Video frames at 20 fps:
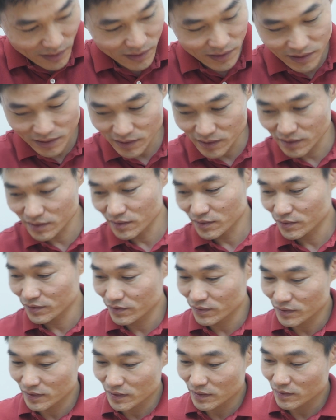the
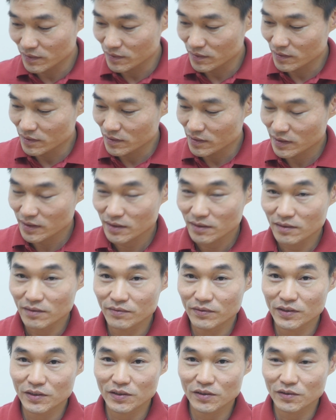
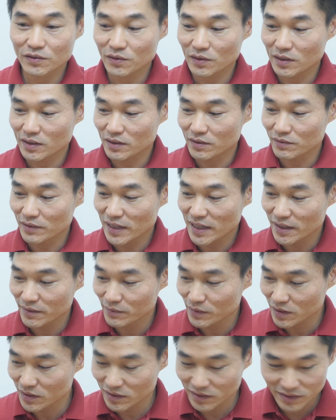video
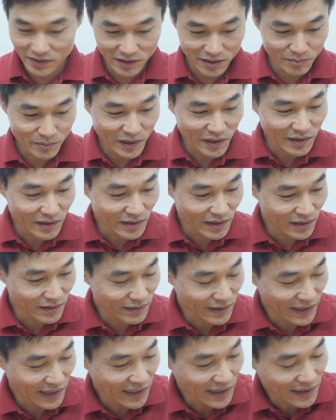live on this monitor
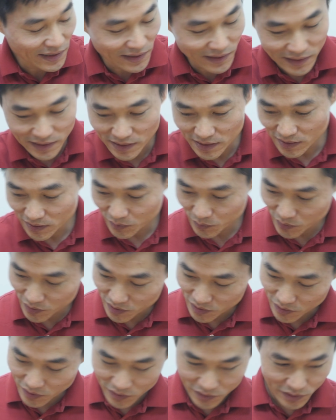right here,
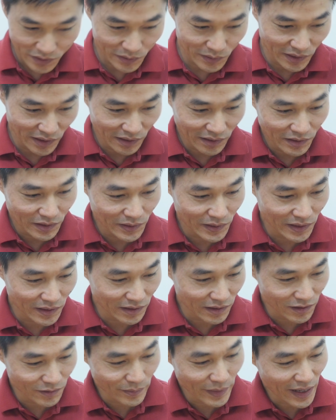which also included
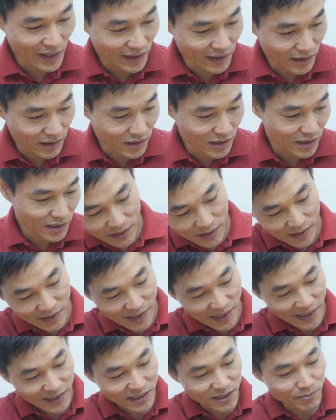in the package. It
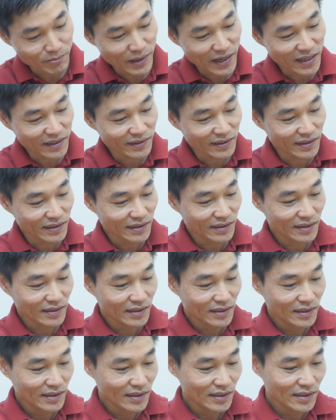has the battery,
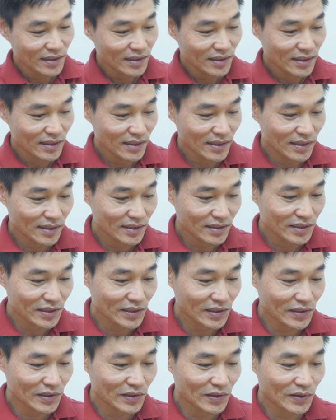
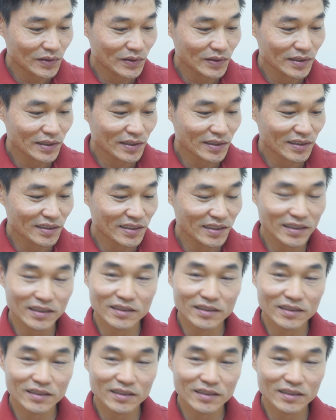so you can see